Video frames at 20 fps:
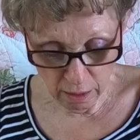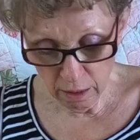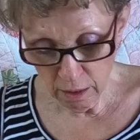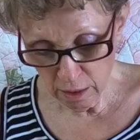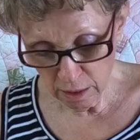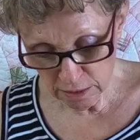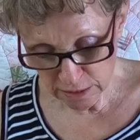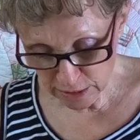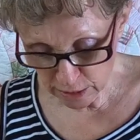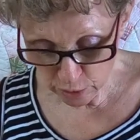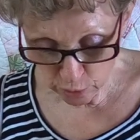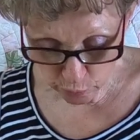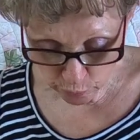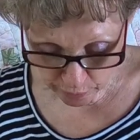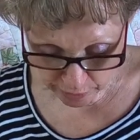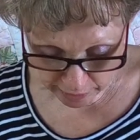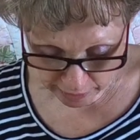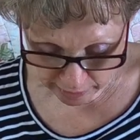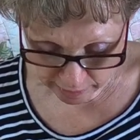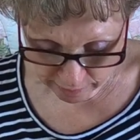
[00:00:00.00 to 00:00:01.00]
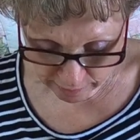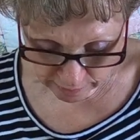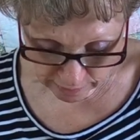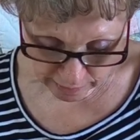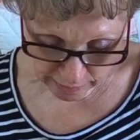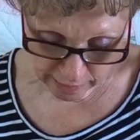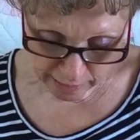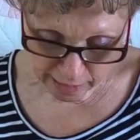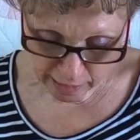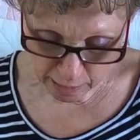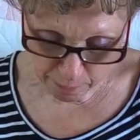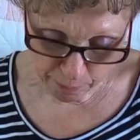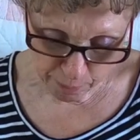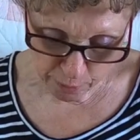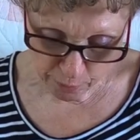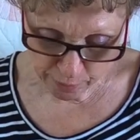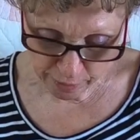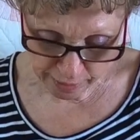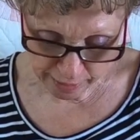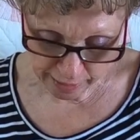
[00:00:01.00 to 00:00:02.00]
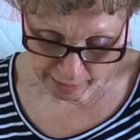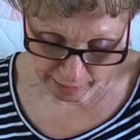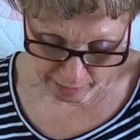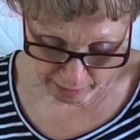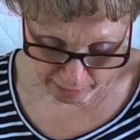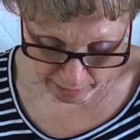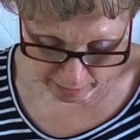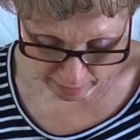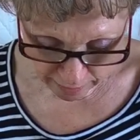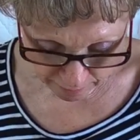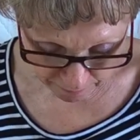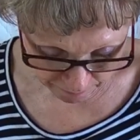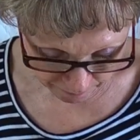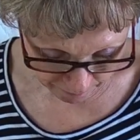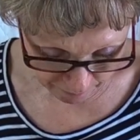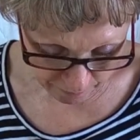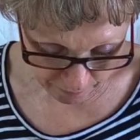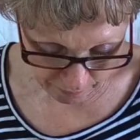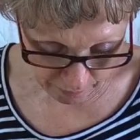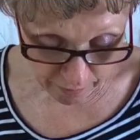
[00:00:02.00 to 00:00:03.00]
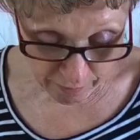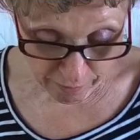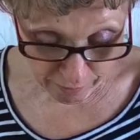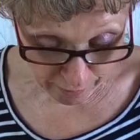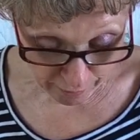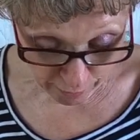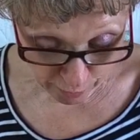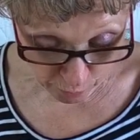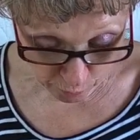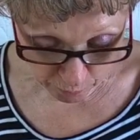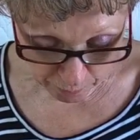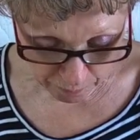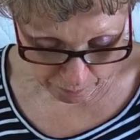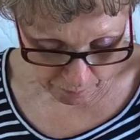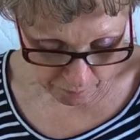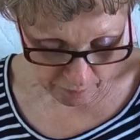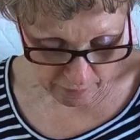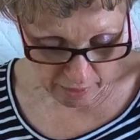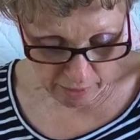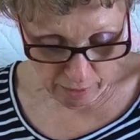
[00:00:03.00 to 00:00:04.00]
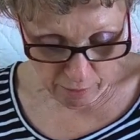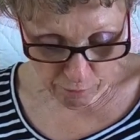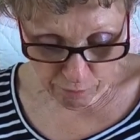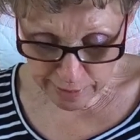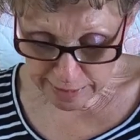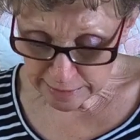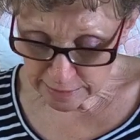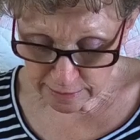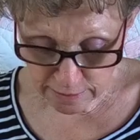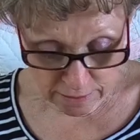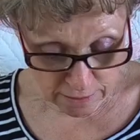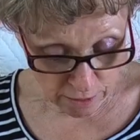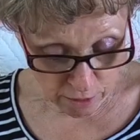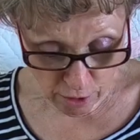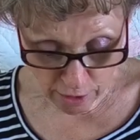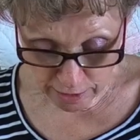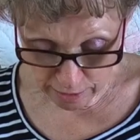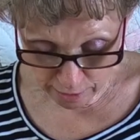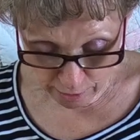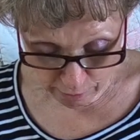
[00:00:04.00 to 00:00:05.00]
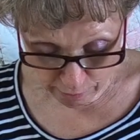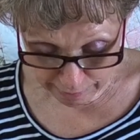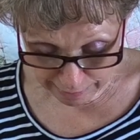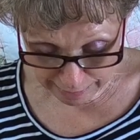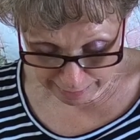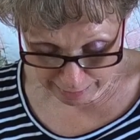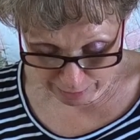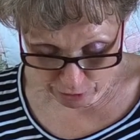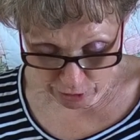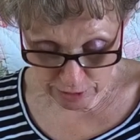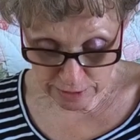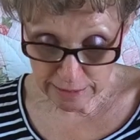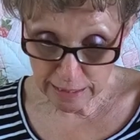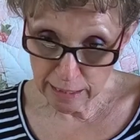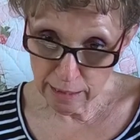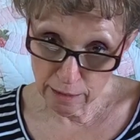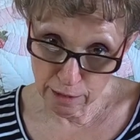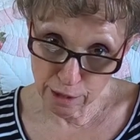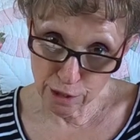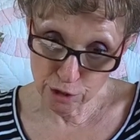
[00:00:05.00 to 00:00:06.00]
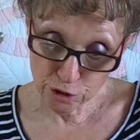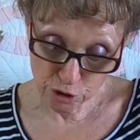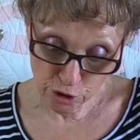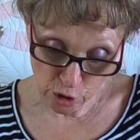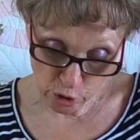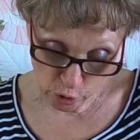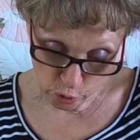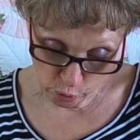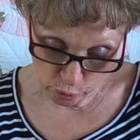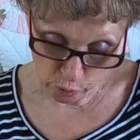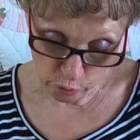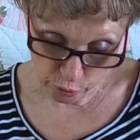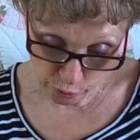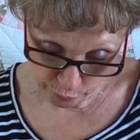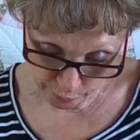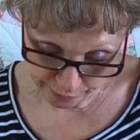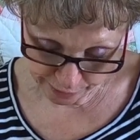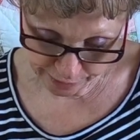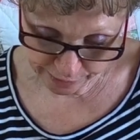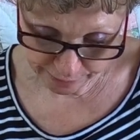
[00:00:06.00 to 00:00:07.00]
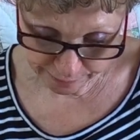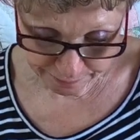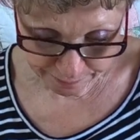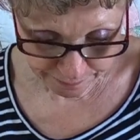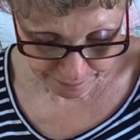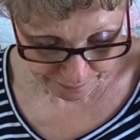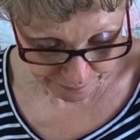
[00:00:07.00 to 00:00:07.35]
Ah, said Gloria, and ate up her egg, the little one. Frances did not eat her egg. She sang a little song to it.